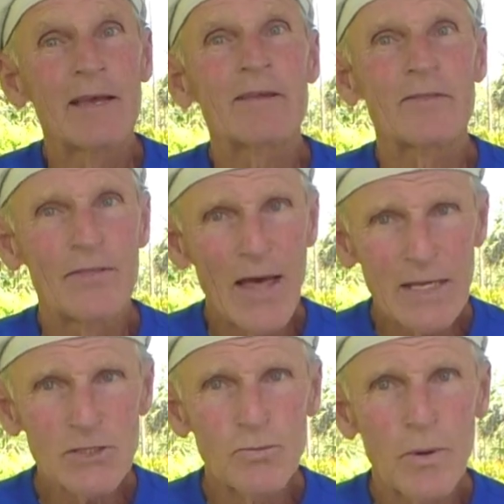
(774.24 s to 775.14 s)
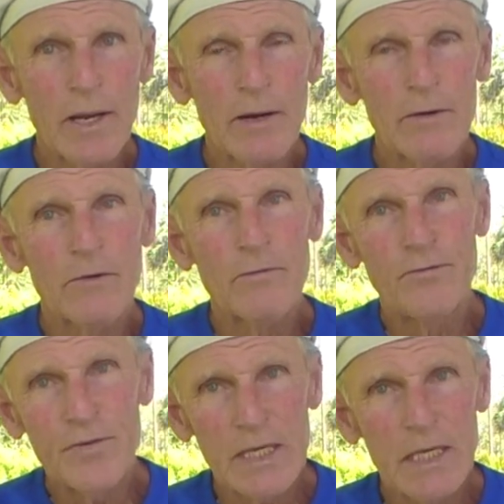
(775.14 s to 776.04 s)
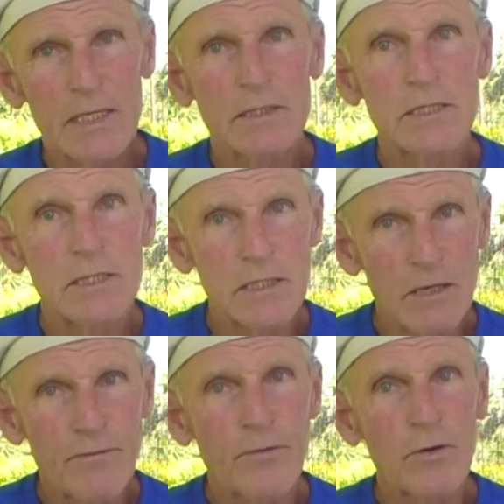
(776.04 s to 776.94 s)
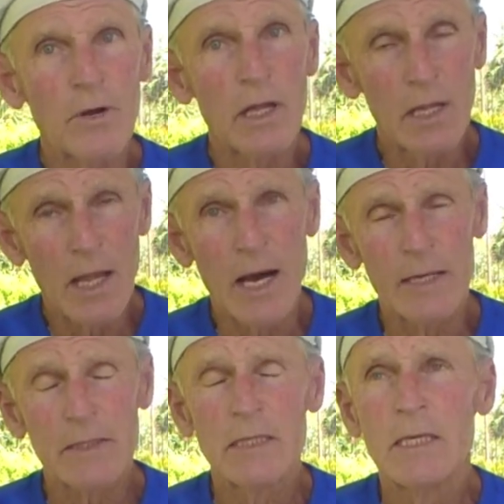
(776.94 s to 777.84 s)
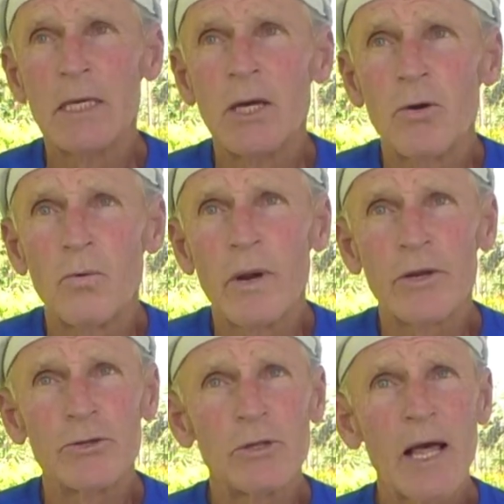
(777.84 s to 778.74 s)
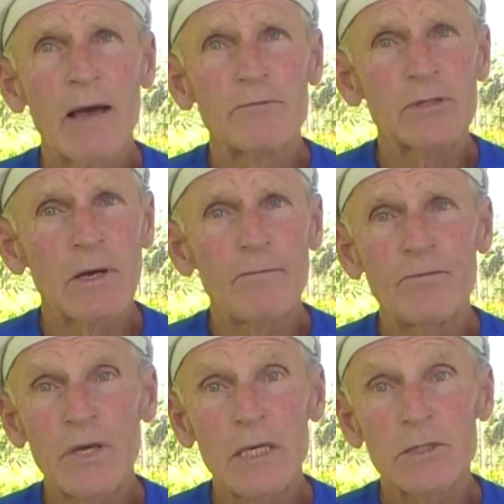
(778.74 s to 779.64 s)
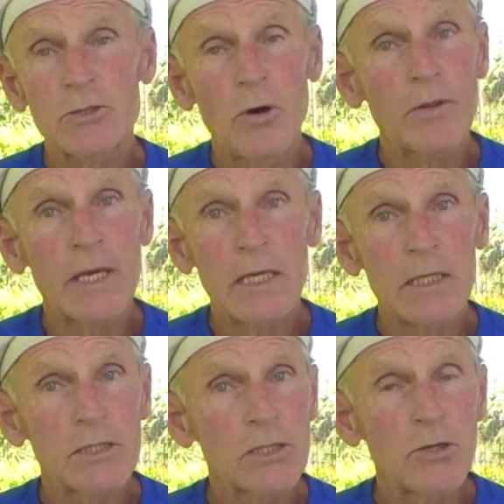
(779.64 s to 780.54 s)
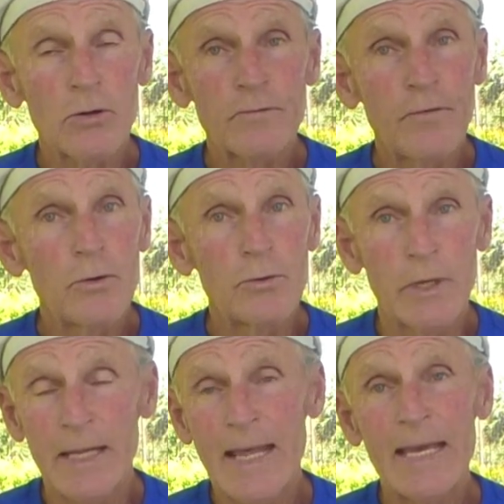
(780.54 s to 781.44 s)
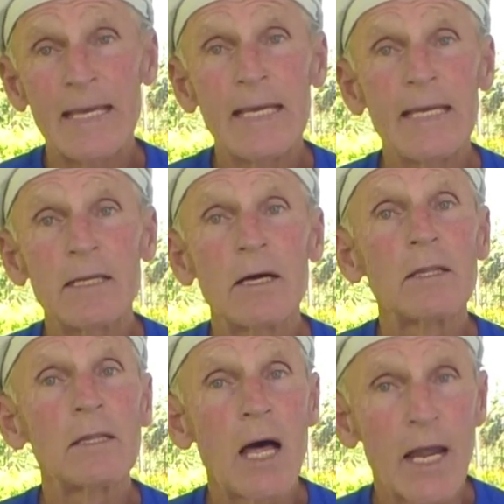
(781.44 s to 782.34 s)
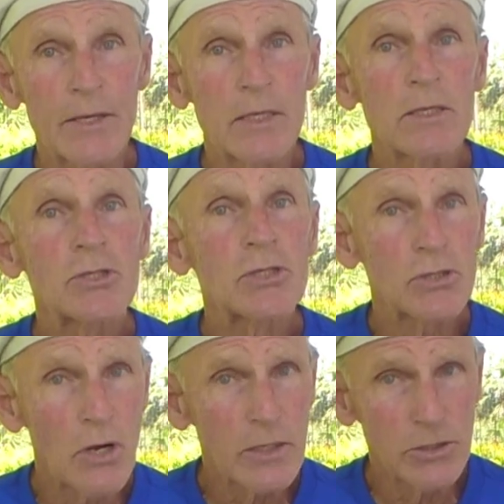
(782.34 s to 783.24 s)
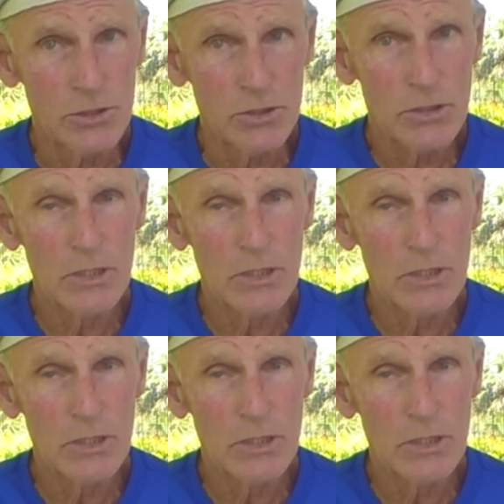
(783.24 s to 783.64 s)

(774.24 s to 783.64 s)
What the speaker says: That's where vegans differ a lot. Where you'll have some vegans, all they eat is cooked food, and they eat a lot of starches,